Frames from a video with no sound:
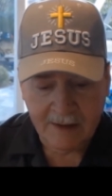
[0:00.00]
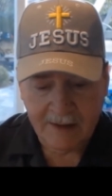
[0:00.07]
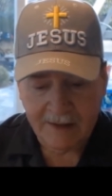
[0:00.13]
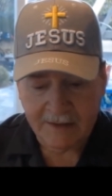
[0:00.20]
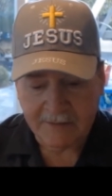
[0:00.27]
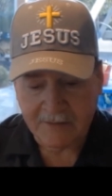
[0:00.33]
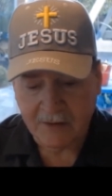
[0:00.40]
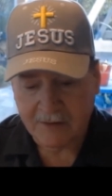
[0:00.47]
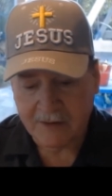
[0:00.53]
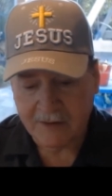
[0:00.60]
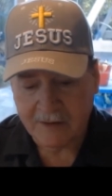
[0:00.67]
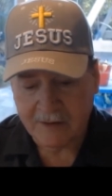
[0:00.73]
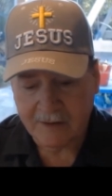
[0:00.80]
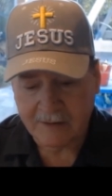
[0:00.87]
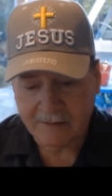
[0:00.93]
I had thought
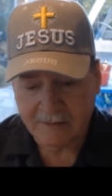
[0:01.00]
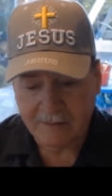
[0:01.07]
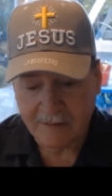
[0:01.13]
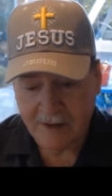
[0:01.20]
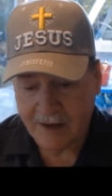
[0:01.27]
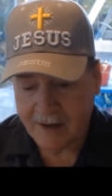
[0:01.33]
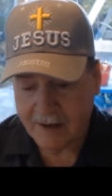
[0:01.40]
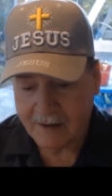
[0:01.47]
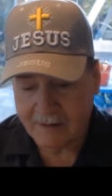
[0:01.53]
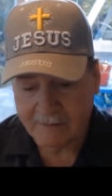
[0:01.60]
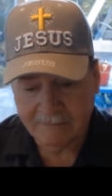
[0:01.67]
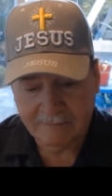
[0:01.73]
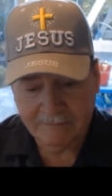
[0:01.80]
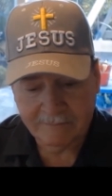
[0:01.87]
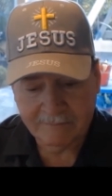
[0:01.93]
uh, uh,
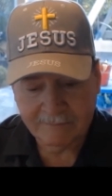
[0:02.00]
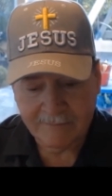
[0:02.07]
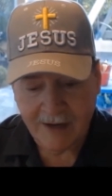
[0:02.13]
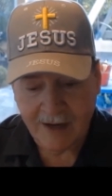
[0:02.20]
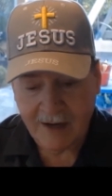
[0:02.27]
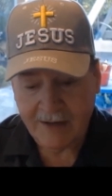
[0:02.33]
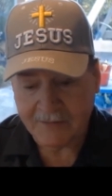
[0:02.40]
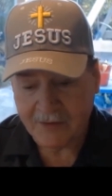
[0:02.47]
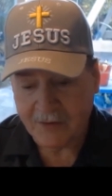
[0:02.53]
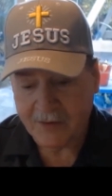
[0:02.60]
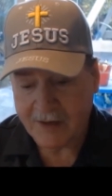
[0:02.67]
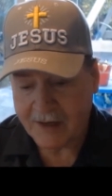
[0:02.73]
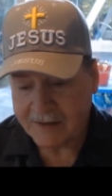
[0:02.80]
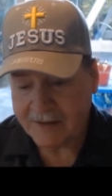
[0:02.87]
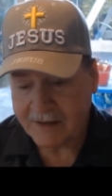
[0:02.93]
I, had
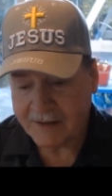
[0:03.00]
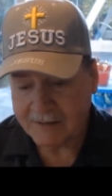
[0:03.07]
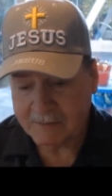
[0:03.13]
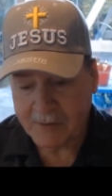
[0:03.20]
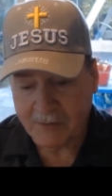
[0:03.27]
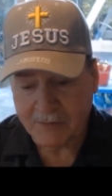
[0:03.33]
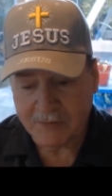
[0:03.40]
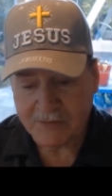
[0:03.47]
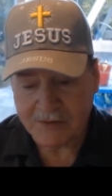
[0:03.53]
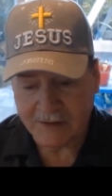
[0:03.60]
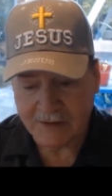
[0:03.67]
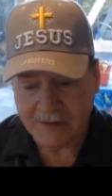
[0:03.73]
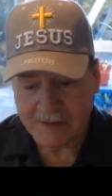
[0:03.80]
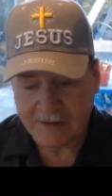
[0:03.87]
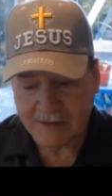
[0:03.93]
thought I had gotten both
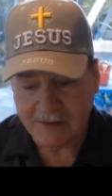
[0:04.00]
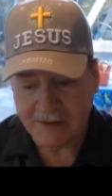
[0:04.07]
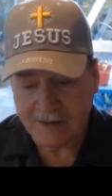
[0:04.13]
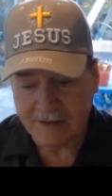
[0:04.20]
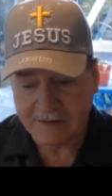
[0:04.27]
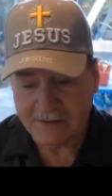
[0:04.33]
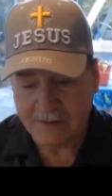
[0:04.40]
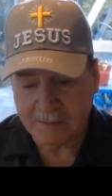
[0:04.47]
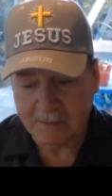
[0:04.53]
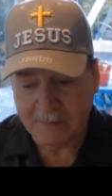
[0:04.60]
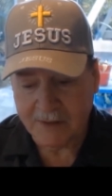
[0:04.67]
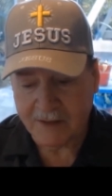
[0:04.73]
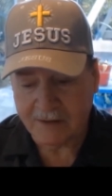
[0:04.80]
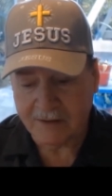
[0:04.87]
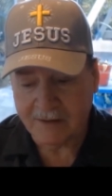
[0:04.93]
suns in, into the
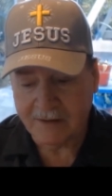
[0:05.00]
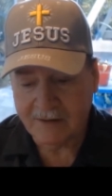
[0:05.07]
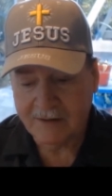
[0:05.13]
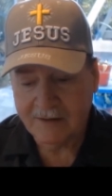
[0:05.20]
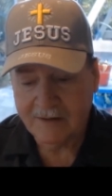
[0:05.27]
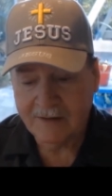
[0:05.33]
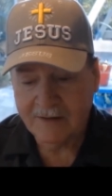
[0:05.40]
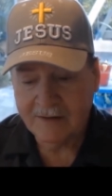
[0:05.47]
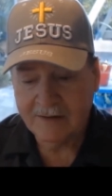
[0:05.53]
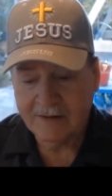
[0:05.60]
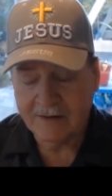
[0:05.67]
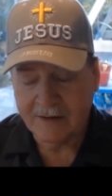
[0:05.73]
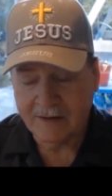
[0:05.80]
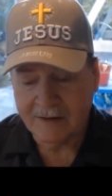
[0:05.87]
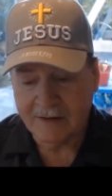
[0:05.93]
middle
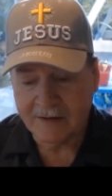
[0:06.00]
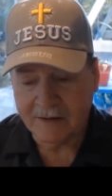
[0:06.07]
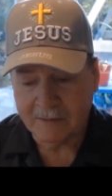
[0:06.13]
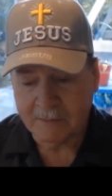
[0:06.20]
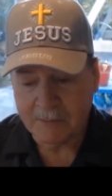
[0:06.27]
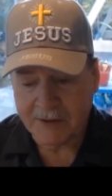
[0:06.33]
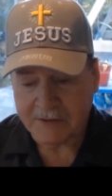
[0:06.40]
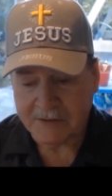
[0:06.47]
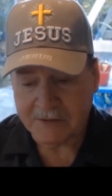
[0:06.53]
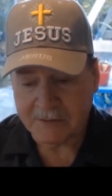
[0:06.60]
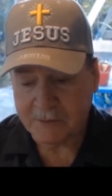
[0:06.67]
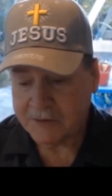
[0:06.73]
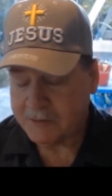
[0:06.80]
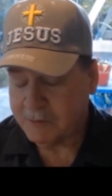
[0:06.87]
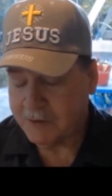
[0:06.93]
of the
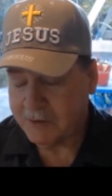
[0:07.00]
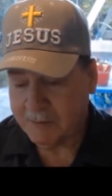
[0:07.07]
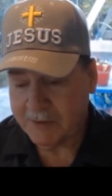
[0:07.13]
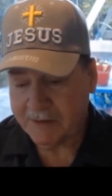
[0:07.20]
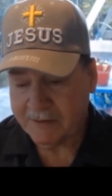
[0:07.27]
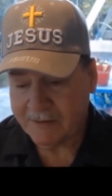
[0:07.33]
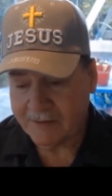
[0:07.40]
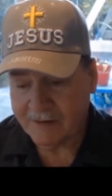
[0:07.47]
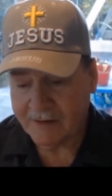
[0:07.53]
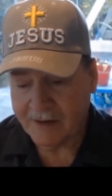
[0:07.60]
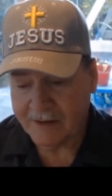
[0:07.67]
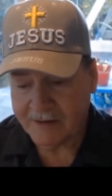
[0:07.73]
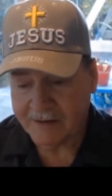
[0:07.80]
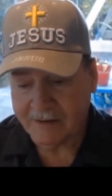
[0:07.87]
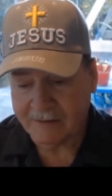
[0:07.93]
picture, which would have been
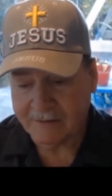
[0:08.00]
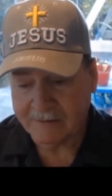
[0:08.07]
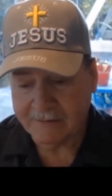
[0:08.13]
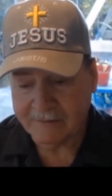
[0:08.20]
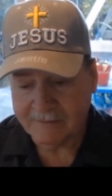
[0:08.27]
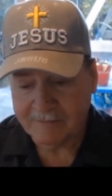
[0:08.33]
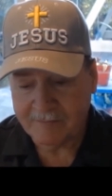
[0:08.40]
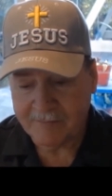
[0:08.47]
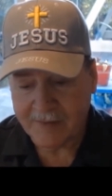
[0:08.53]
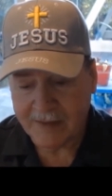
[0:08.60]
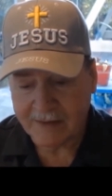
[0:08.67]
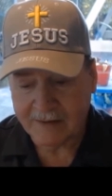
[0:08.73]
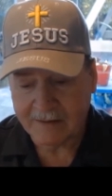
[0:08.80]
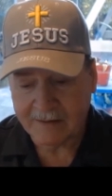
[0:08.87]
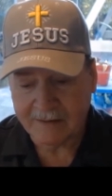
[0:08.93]
ideal.
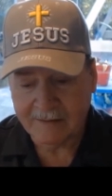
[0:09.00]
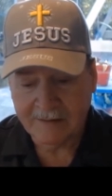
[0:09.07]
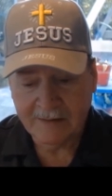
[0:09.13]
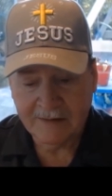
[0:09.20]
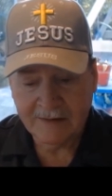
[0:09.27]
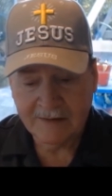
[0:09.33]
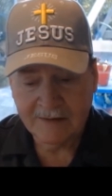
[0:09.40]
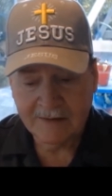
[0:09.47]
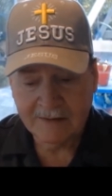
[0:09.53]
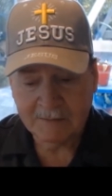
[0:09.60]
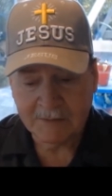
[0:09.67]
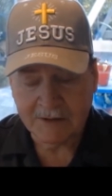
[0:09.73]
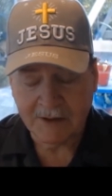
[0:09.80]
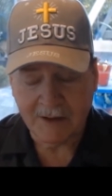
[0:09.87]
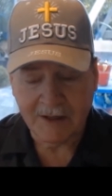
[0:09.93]
but
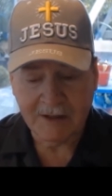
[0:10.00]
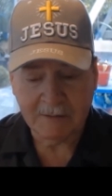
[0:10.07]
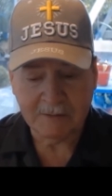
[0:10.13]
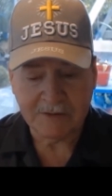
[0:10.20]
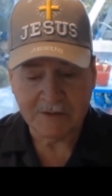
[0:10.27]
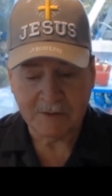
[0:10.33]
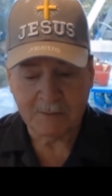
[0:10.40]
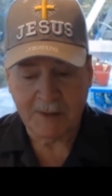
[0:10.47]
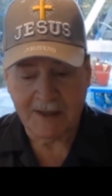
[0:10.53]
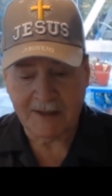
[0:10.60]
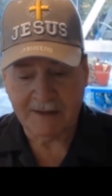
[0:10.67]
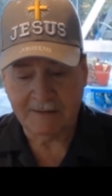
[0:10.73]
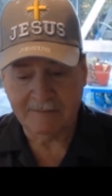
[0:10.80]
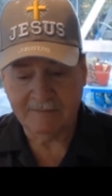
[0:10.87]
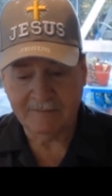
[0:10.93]
the glare was so
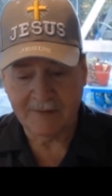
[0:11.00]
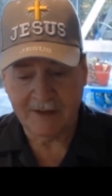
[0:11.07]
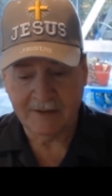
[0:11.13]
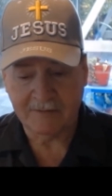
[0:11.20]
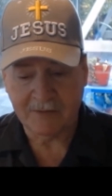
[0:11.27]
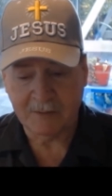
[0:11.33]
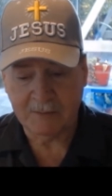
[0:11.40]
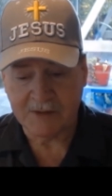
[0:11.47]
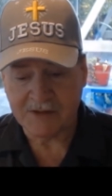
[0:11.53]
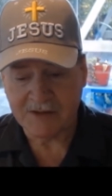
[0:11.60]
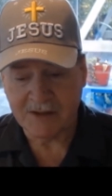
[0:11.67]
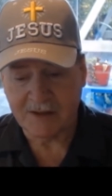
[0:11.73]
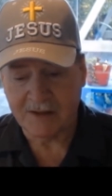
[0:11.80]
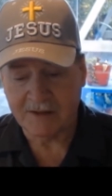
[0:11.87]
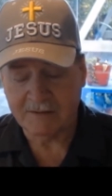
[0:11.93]
bad from the
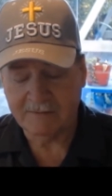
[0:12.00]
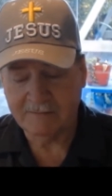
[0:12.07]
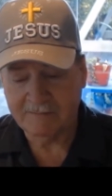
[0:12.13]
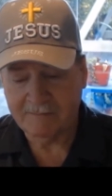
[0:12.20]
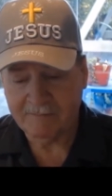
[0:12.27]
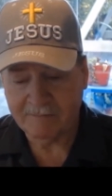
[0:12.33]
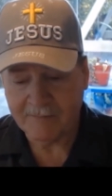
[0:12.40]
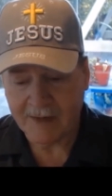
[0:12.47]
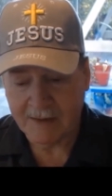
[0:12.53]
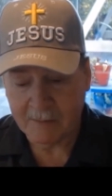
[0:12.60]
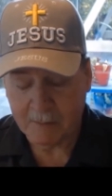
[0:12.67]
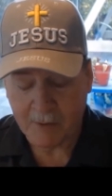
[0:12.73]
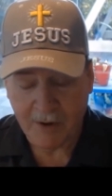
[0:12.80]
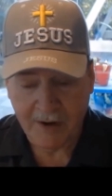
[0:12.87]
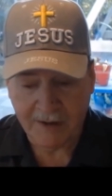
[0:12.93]
sun,
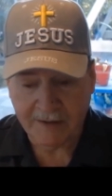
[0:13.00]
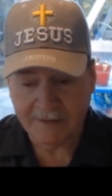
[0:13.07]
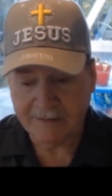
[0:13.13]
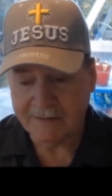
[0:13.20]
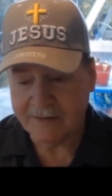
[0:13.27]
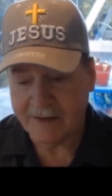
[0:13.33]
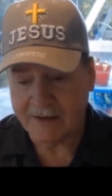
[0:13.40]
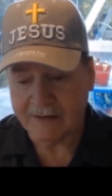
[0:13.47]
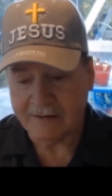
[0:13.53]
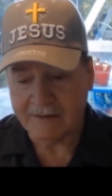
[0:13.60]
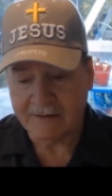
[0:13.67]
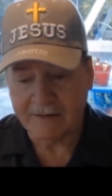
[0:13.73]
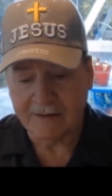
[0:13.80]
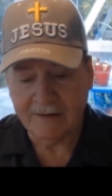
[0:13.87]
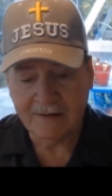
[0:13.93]
they bright, that